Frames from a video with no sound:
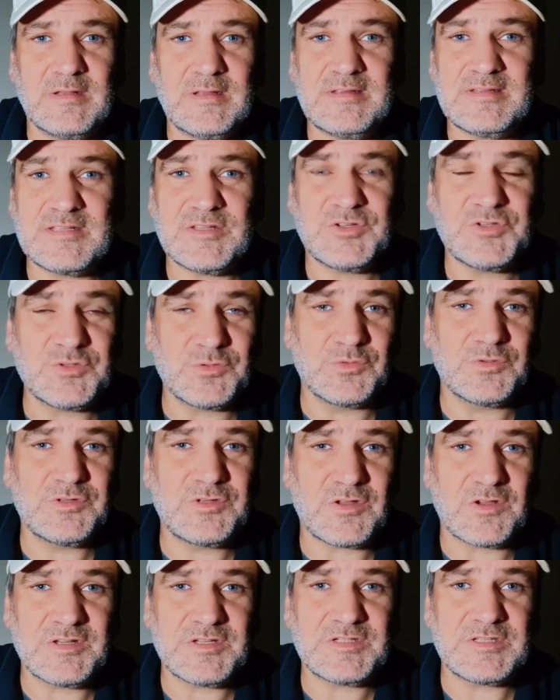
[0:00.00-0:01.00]
It's a Sean
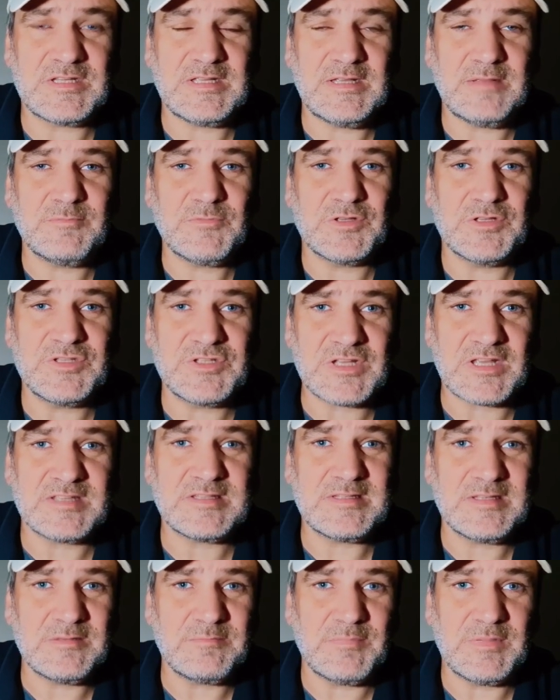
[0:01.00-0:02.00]
Dyche team, congested